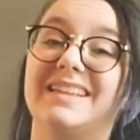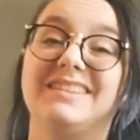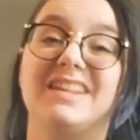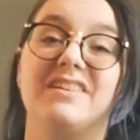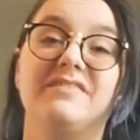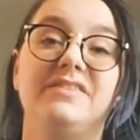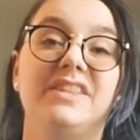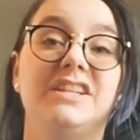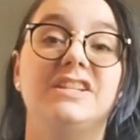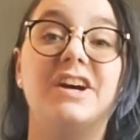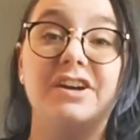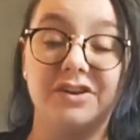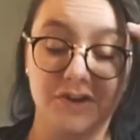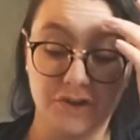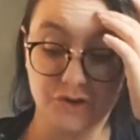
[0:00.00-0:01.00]
I love the
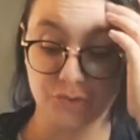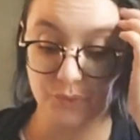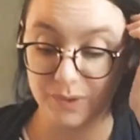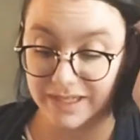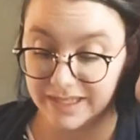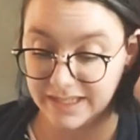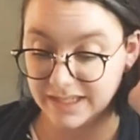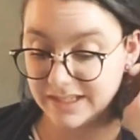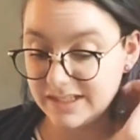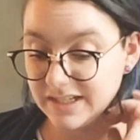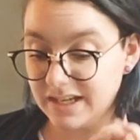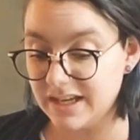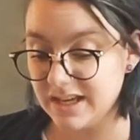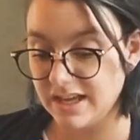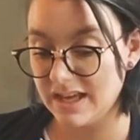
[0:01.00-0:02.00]
dark
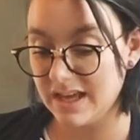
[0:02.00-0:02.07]
green.